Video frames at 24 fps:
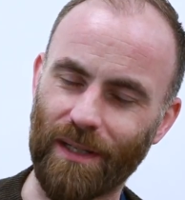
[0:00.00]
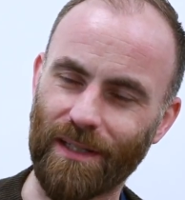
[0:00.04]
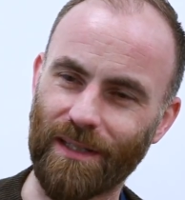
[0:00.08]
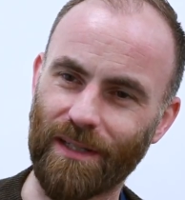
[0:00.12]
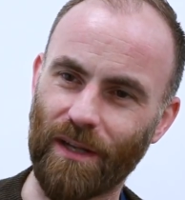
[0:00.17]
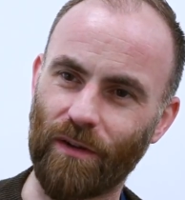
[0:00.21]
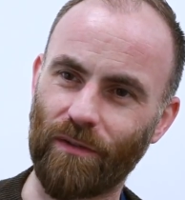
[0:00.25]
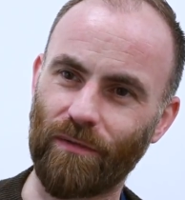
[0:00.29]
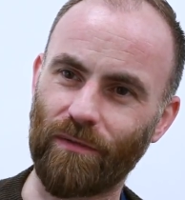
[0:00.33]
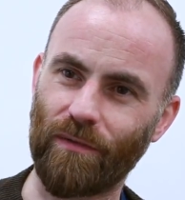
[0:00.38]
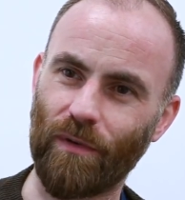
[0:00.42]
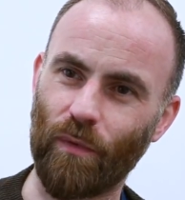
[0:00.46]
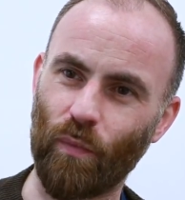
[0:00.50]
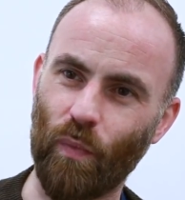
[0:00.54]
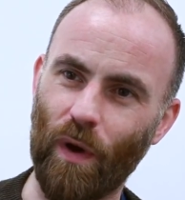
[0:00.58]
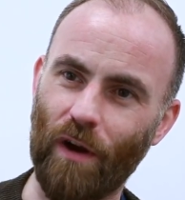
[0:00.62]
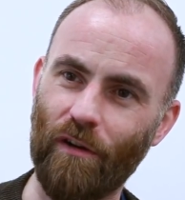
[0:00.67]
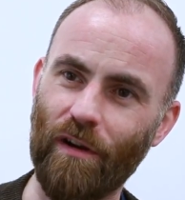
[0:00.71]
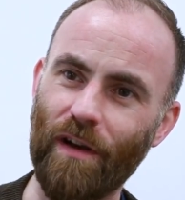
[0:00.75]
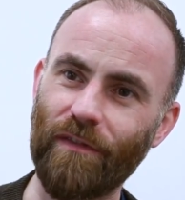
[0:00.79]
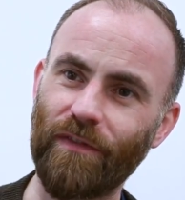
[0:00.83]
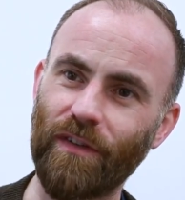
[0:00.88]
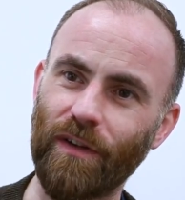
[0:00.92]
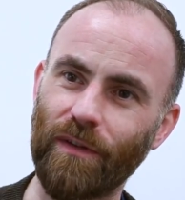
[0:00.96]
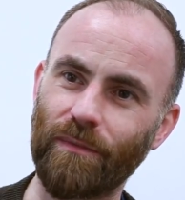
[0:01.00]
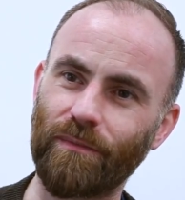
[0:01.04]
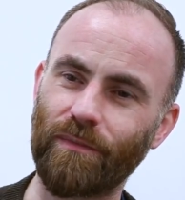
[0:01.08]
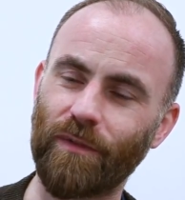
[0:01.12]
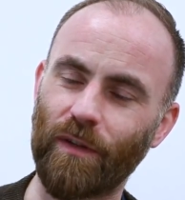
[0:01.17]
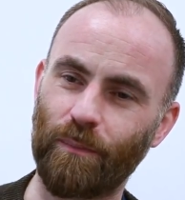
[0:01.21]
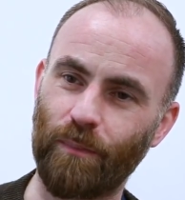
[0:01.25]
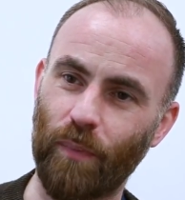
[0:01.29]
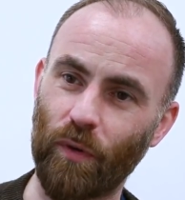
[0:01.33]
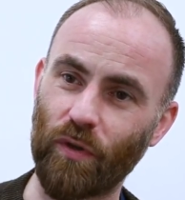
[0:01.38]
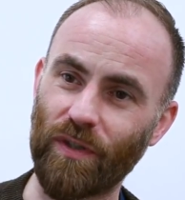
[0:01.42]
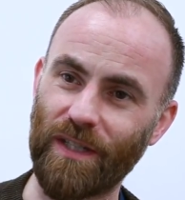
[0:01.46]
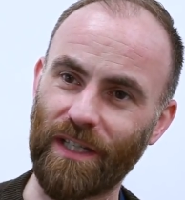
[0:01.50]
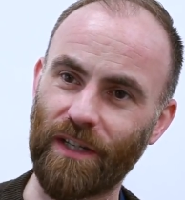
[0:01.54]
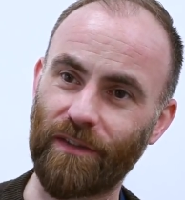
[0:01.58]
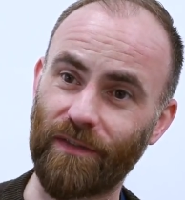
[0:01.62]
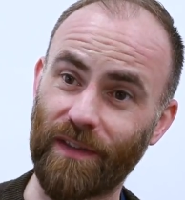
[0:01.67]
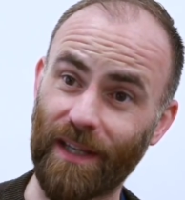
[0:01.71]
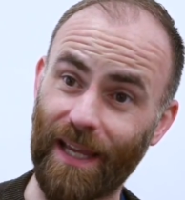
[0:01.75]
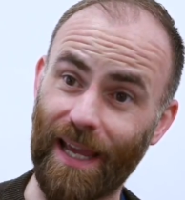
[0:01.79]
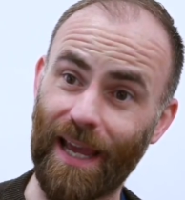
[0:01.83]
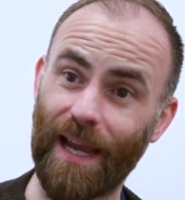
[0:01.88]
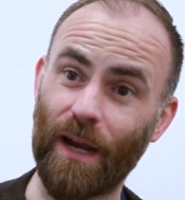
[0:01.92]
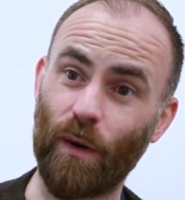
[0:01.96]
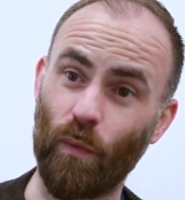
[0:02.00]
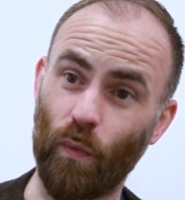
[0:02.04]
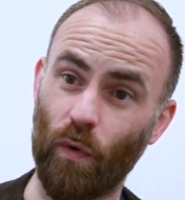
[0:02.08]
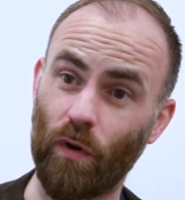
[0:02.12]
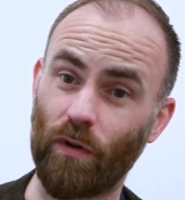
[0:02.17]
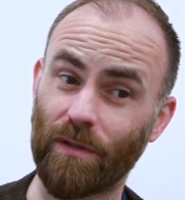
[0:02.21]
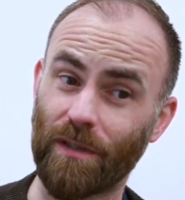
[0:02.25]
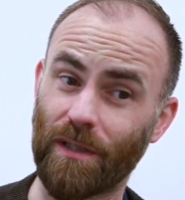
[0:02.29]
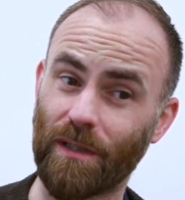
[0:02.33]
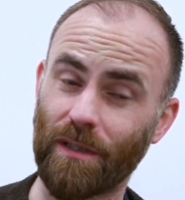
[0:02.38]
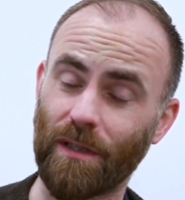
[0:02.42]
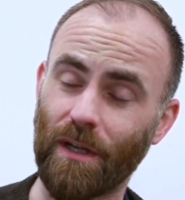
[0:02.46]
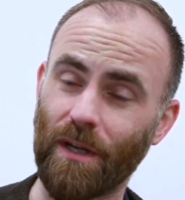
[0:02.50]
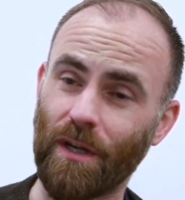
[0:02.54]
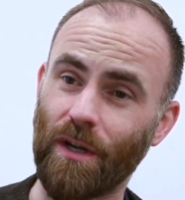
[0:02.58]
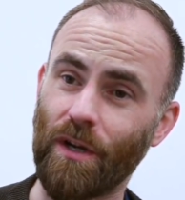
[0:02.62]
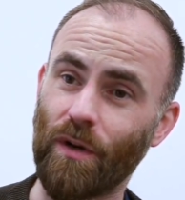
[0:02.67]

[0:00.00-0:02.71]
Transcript: So wherever the body of the king was